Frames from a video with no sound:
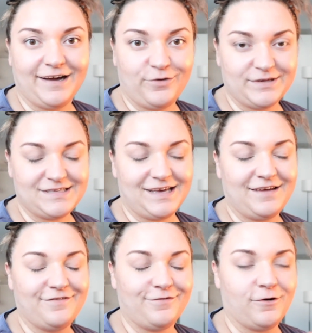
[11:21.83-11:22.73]
a Quizlet
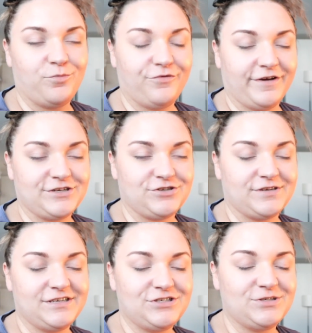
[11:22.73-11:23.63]
for professional
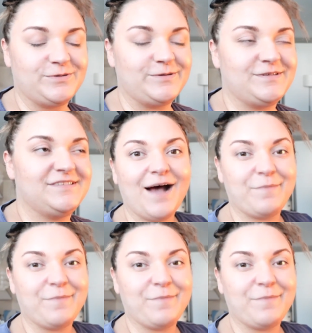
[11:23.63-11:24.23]
issues.